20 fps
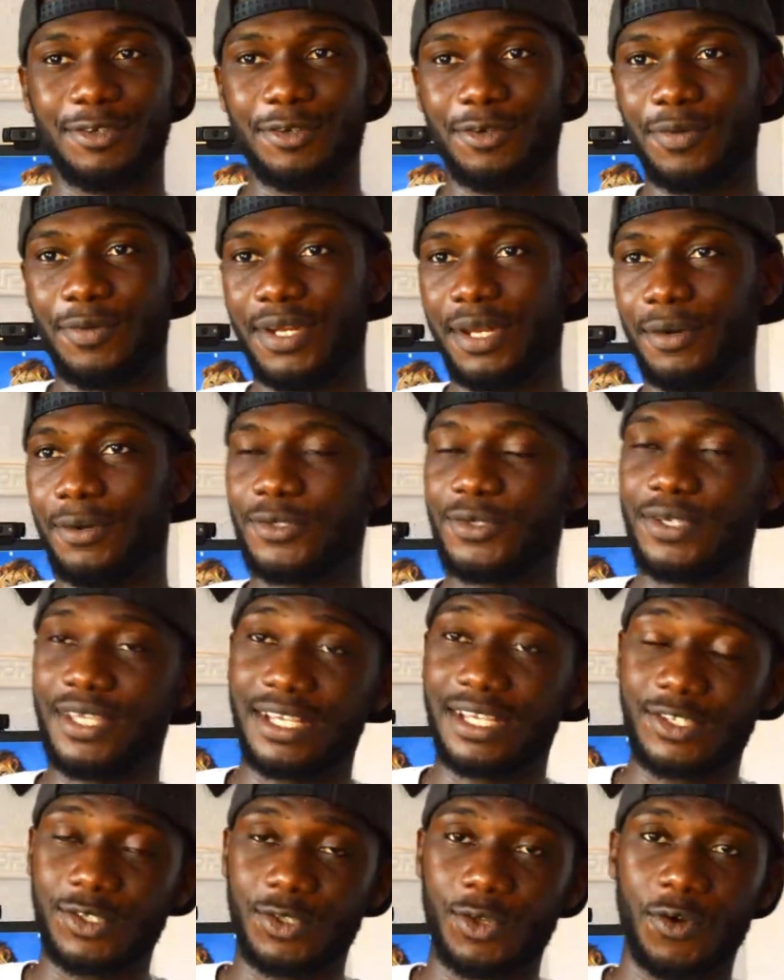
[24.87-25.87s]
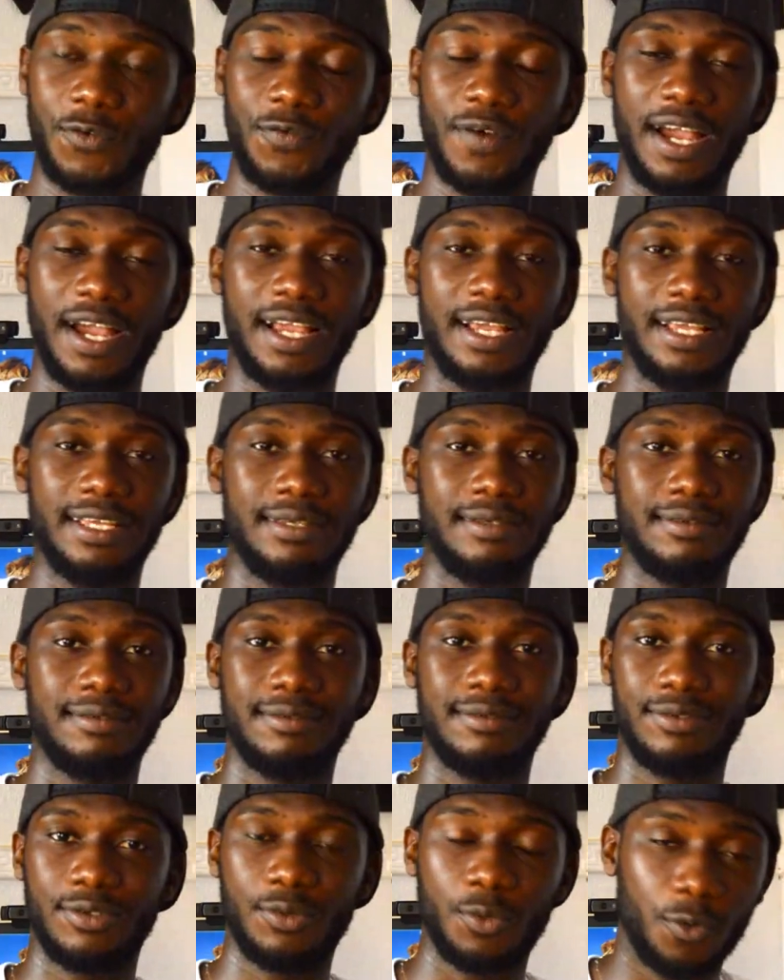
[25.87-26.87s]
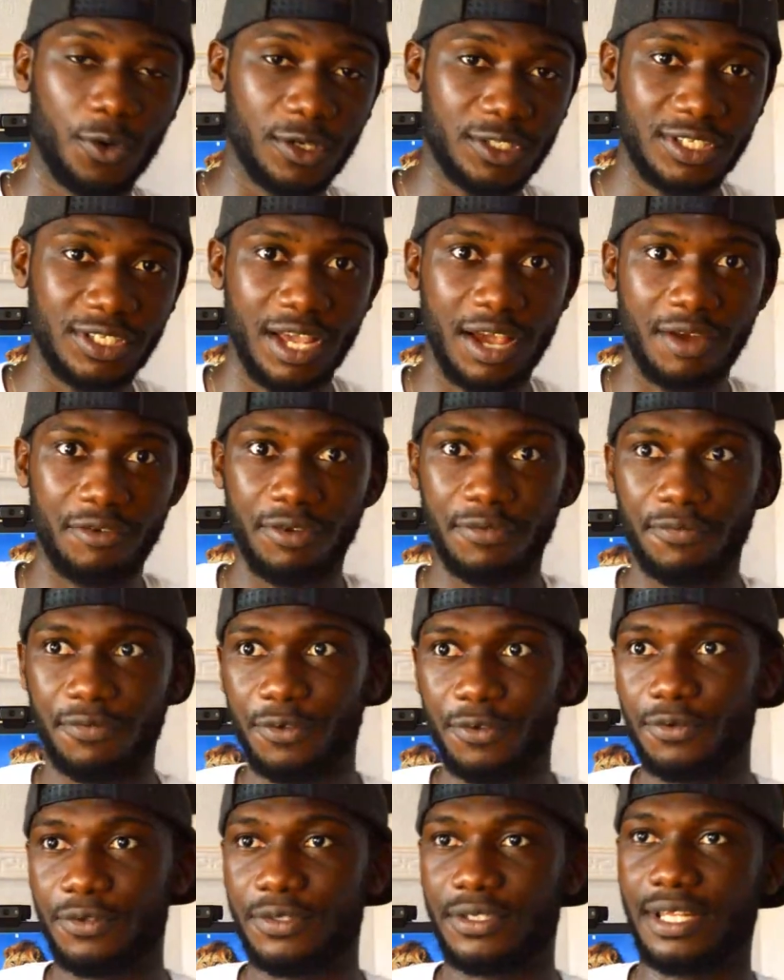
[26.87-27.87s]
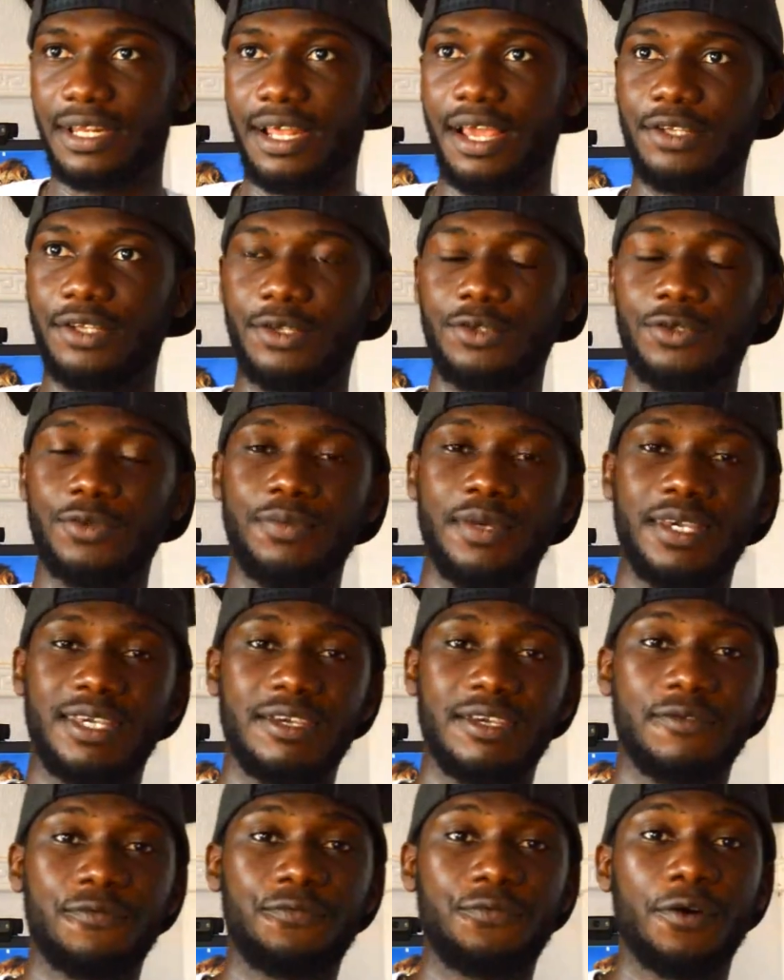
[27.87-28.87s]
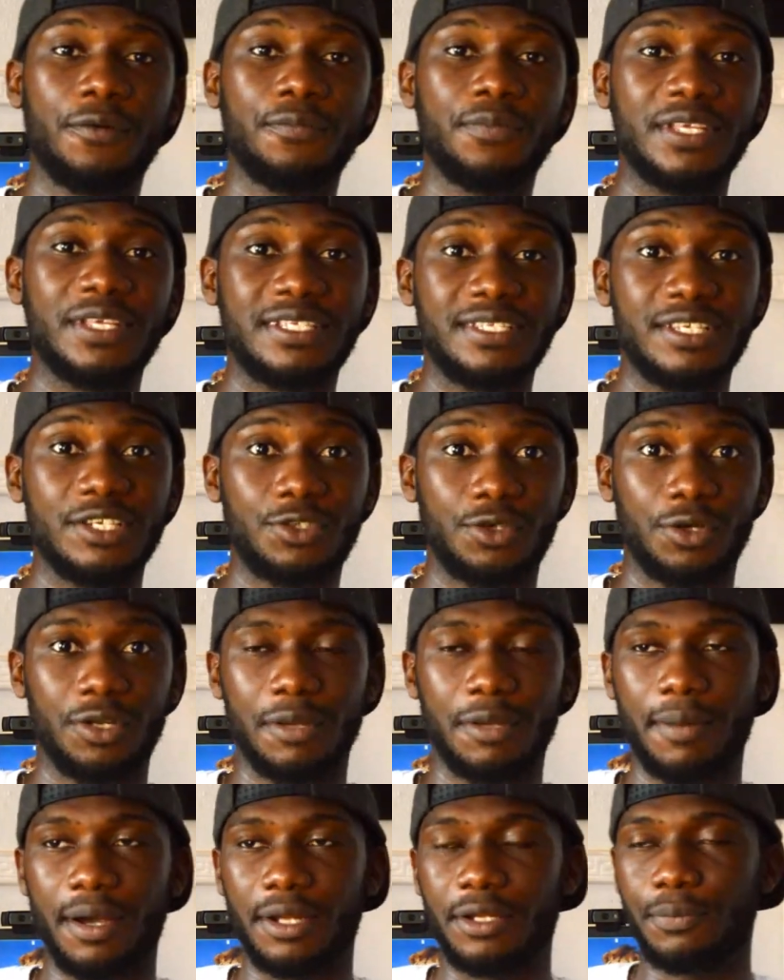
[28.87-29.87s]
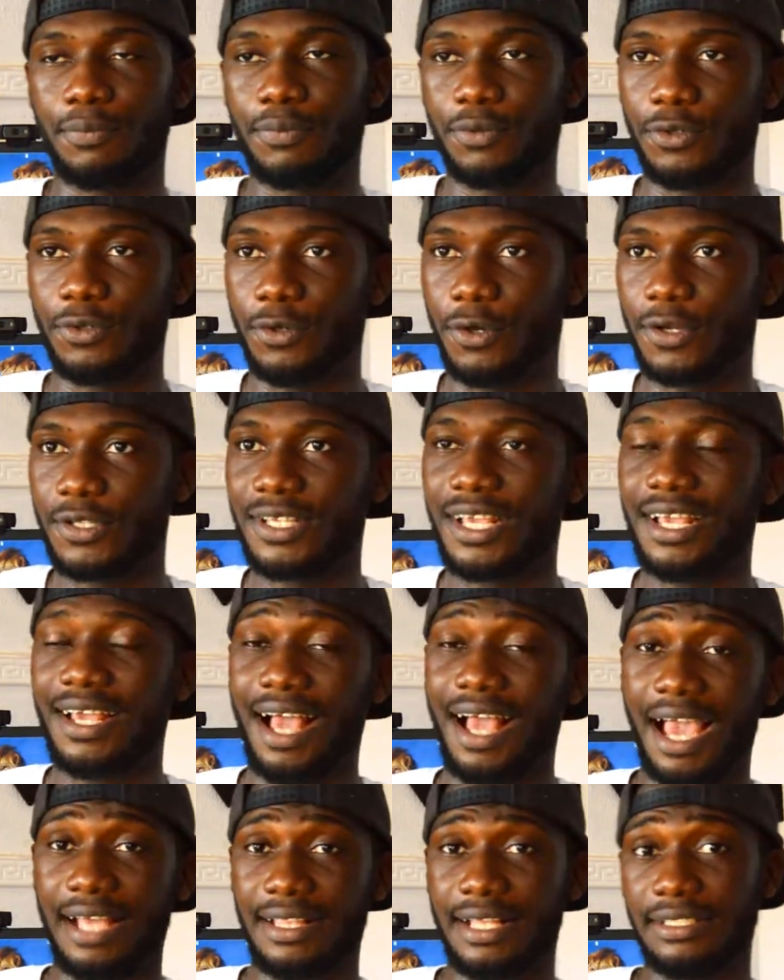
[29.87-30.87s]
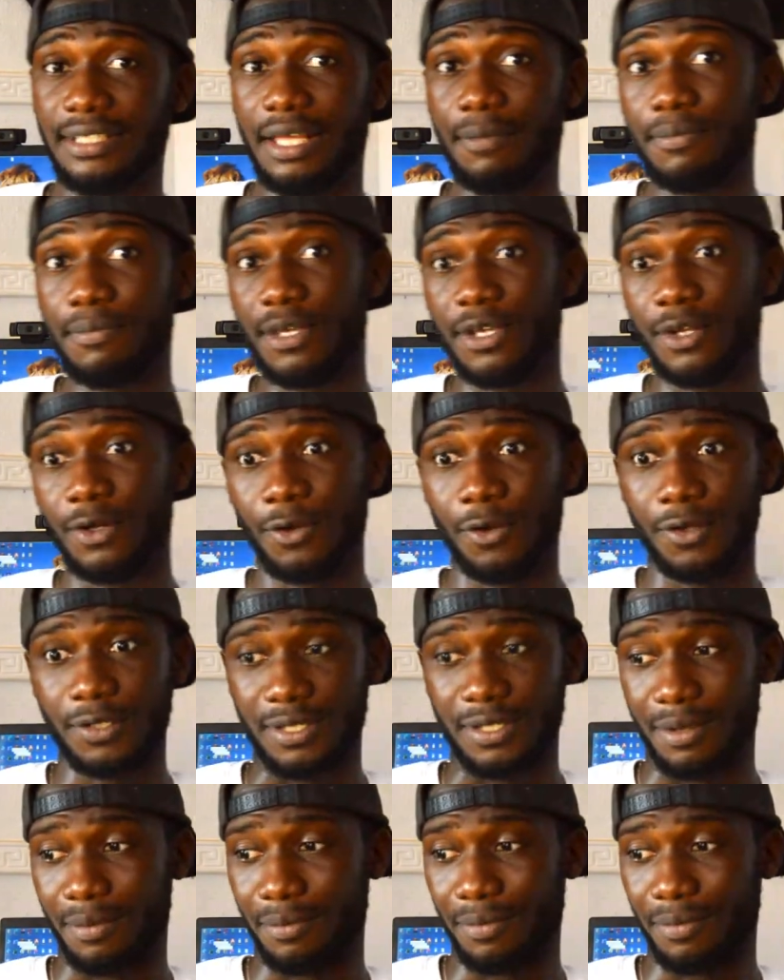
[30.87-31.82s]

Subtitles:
when I want to get stuff, I watch their review, then I use it to make informed decision about the product, and it has helped me a lot.